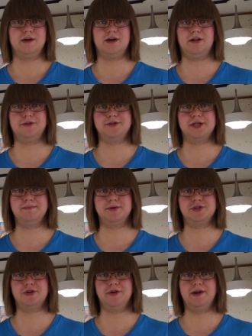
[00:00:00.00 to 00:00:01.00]
The color
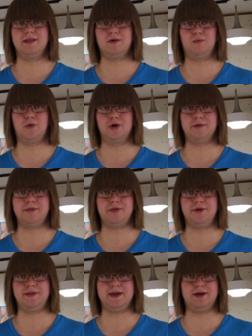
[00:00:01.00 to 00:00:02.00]
temperature is a warm
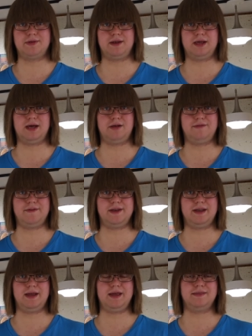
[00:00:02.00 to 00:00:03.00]
three thousand
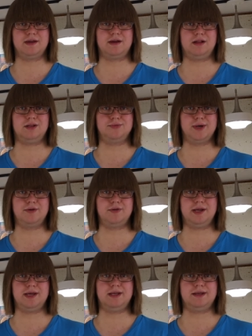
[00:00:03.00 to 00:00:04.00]
Kelvin and the color
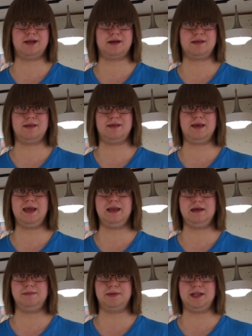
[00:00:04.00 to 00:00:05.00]
rendering index is
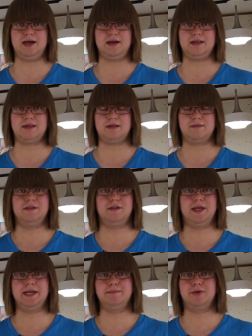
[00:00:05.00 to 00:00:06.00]
eighty plus. The
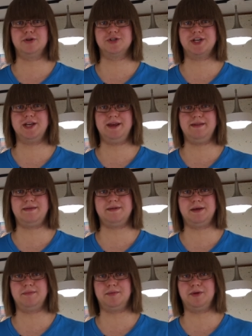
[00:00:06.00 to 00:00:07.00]
light portion is
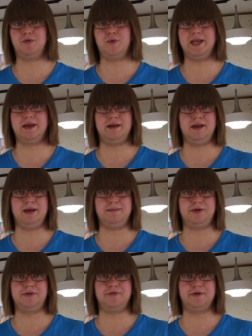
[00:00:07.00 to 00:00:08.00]
dimmable when
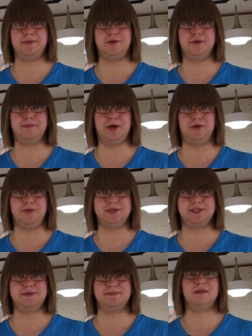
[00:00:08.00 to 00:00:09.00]
enabled from the remote.